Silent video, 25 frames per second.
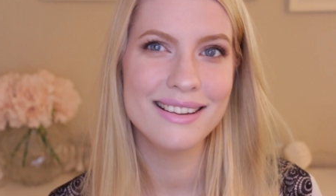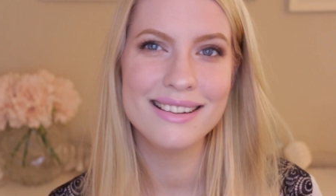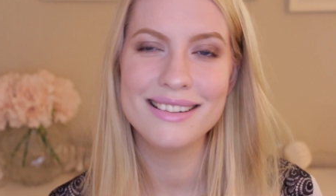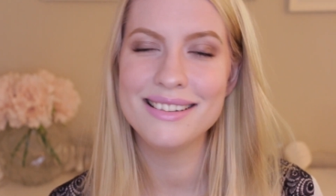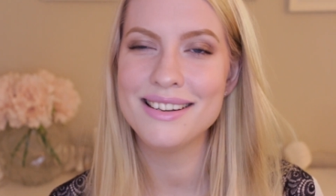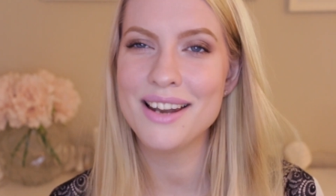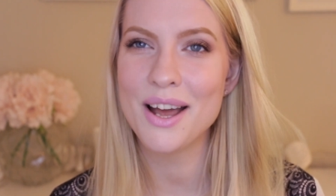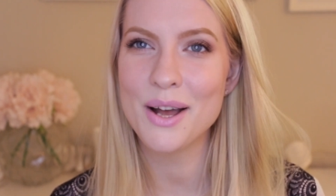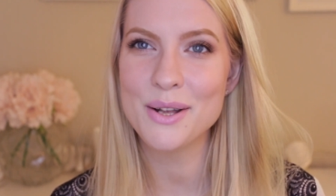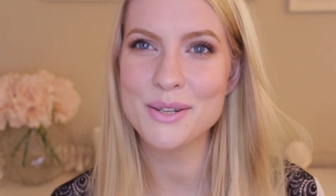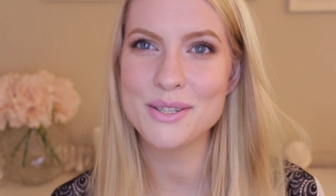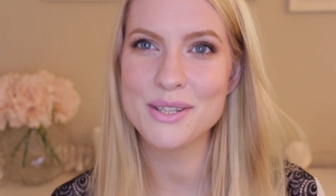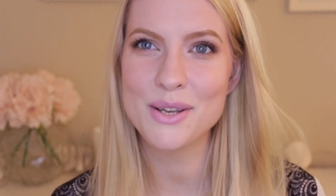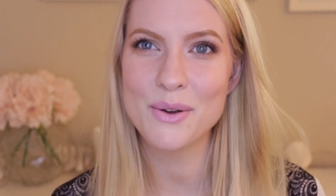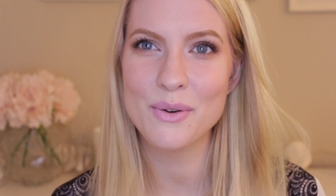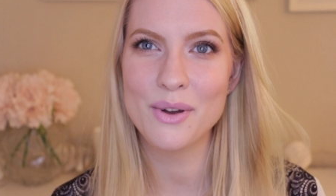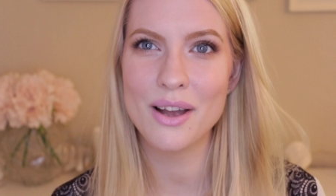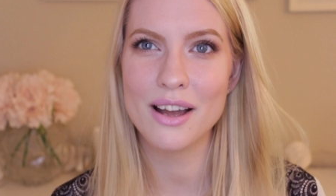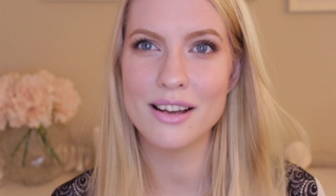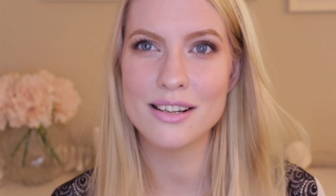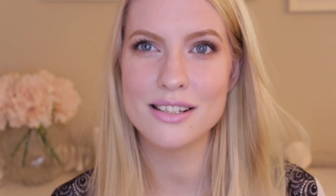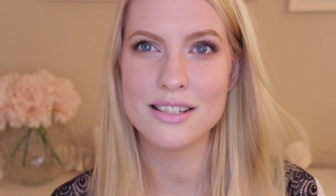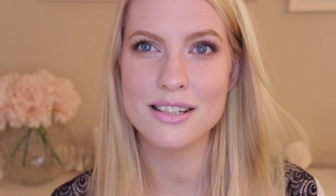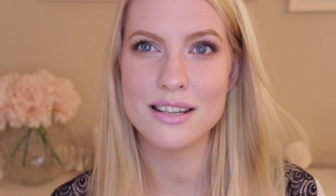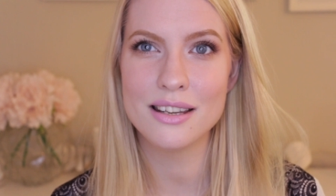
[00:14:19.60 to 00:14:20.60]
not so
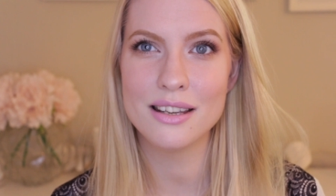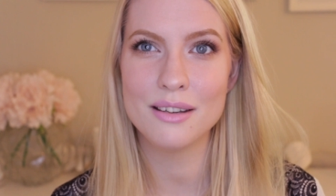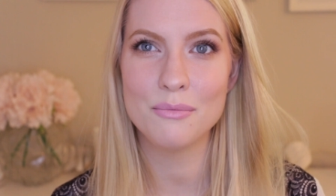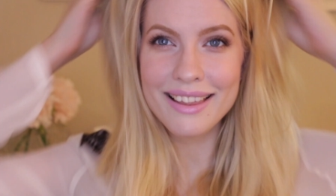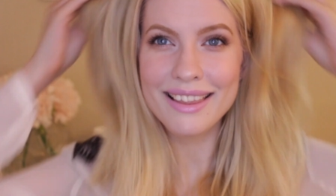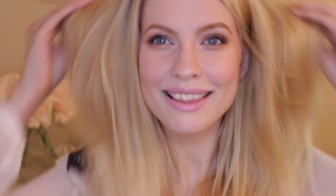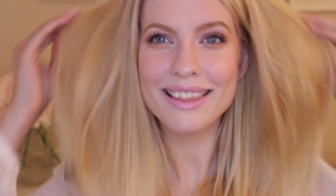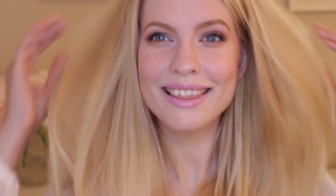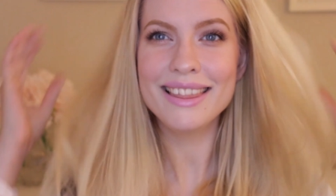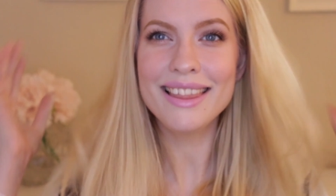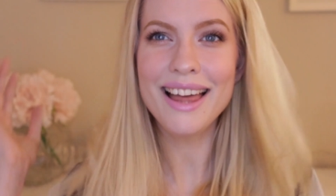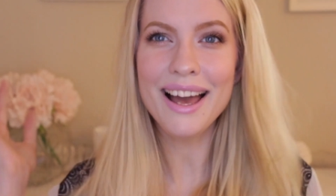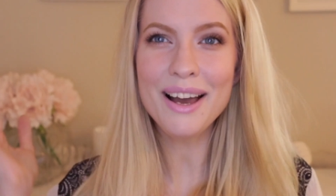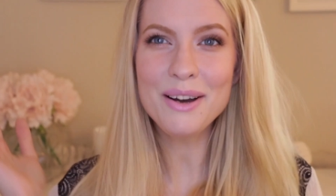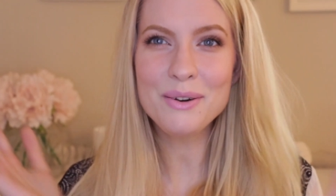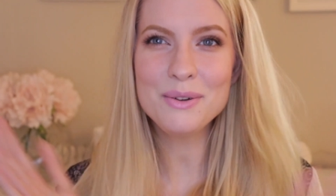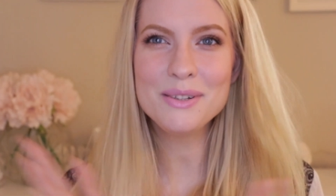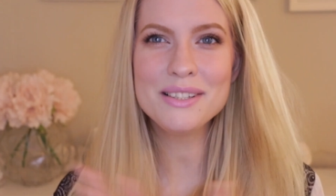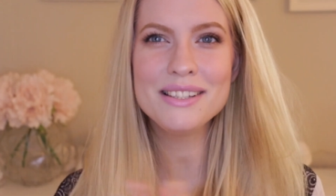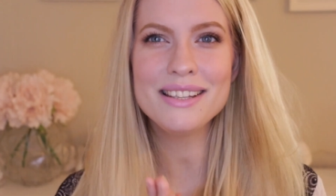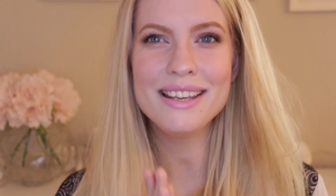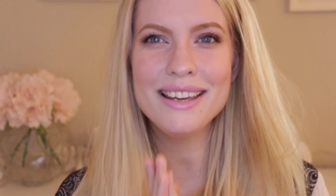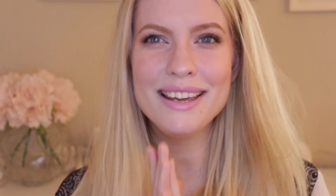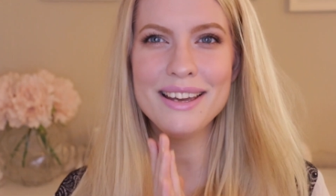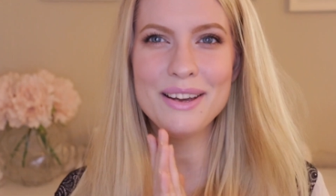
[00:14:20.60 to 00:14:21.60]
gushy. That
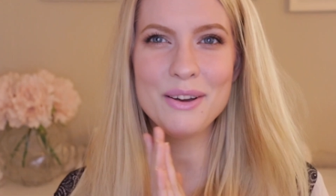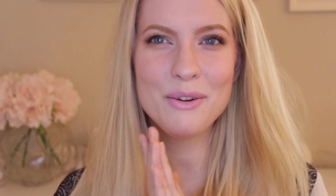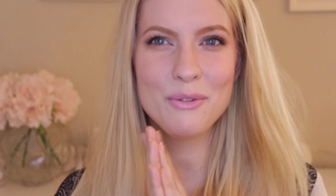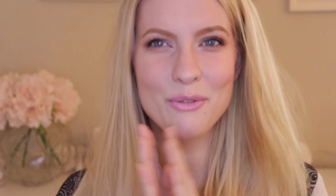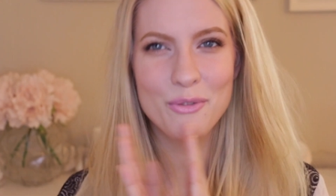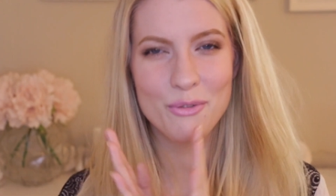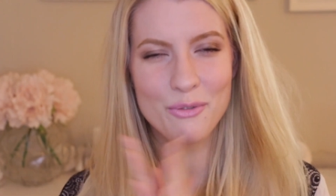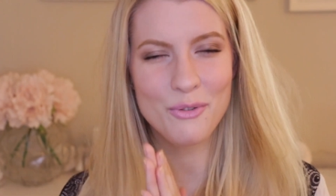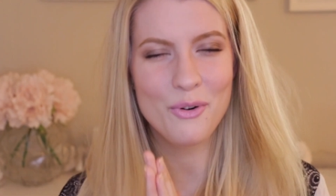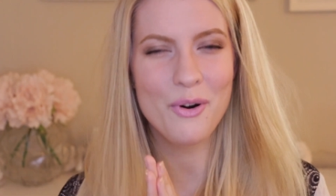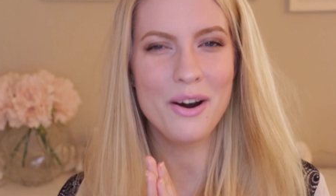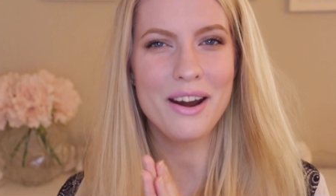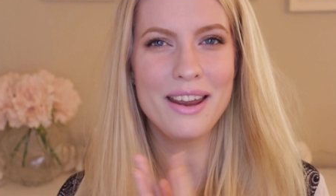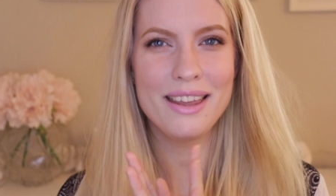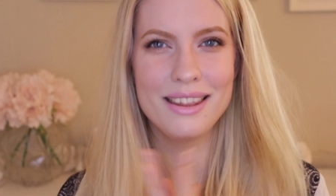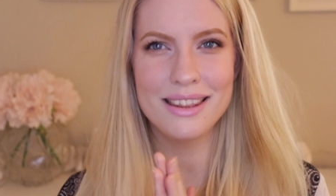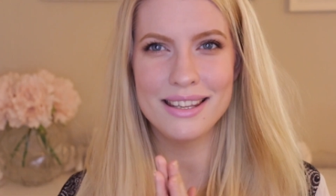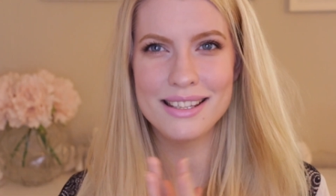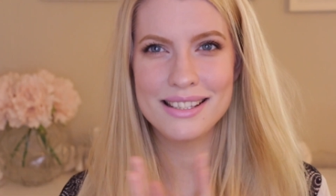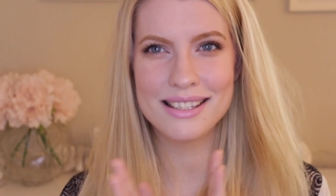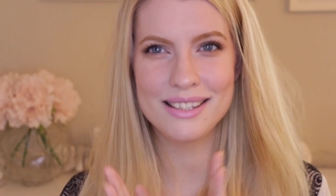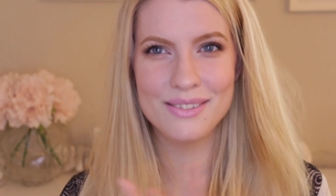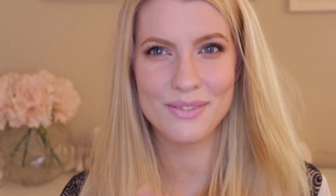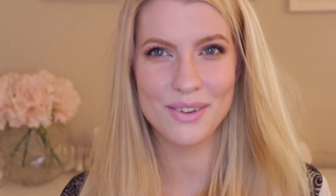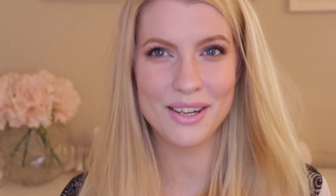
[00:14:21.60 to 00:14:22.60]
was it for
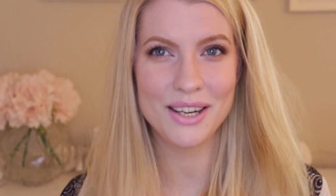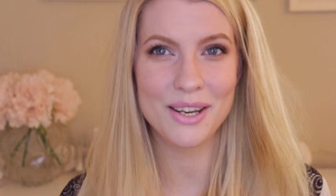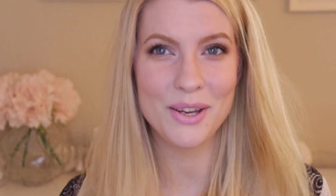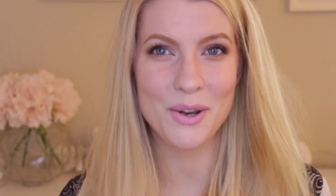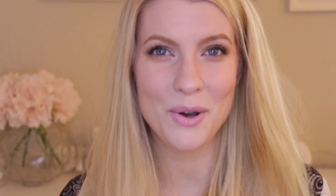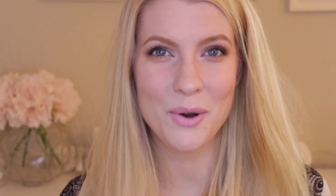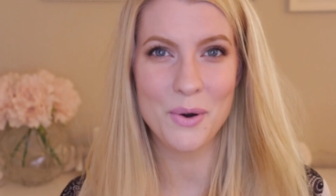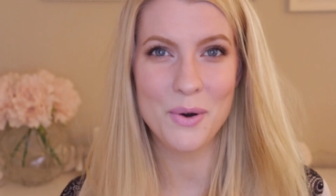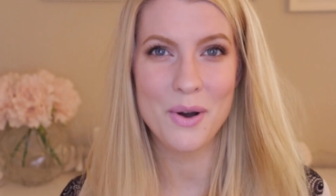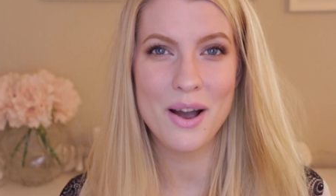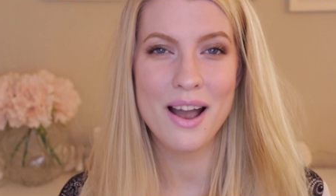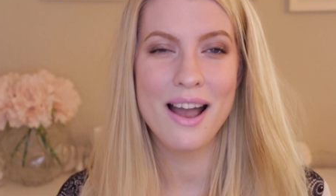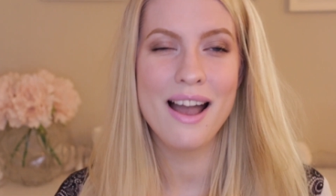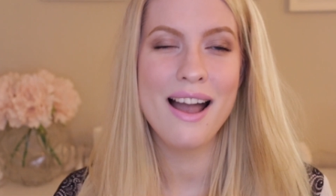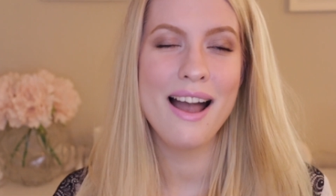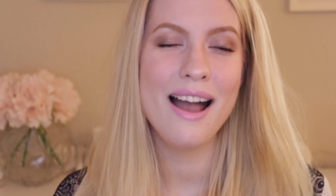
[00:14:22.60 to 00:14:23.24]
this video.